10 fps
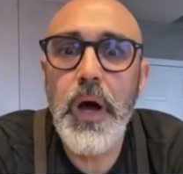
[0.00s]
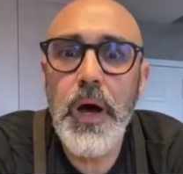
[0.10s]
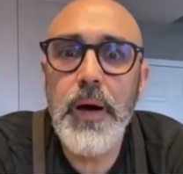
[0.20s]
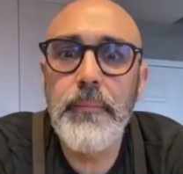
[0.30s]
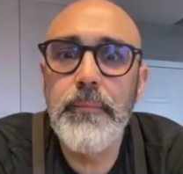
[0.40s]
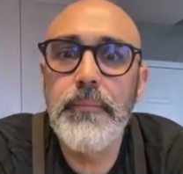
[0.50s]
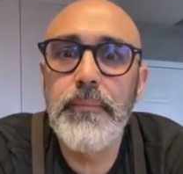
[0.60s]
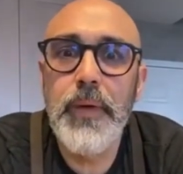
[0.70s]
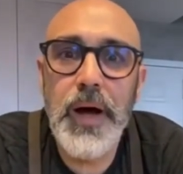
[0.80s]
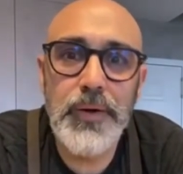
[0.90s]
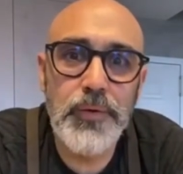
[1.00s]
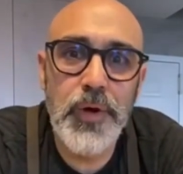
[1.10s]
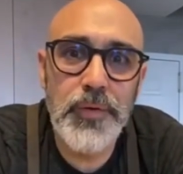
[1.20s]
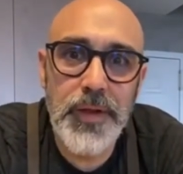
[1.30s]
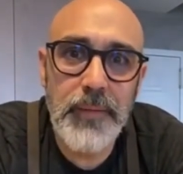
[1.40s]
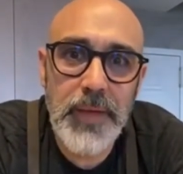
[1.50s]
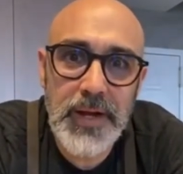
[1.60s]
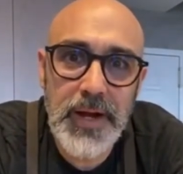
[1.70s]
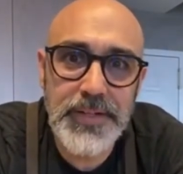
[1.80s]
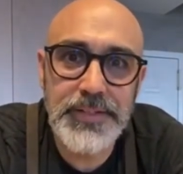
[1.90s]
I don't know that I'm
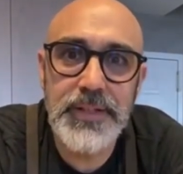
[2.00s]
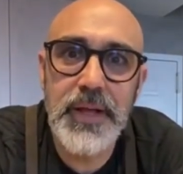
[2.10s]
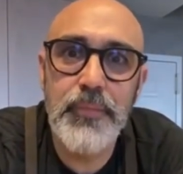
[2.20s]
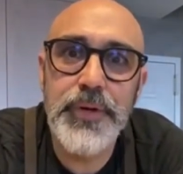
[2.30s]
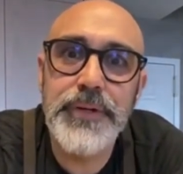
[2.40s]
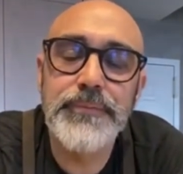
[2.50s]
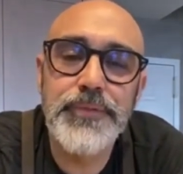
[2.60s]
that kind of celebrity.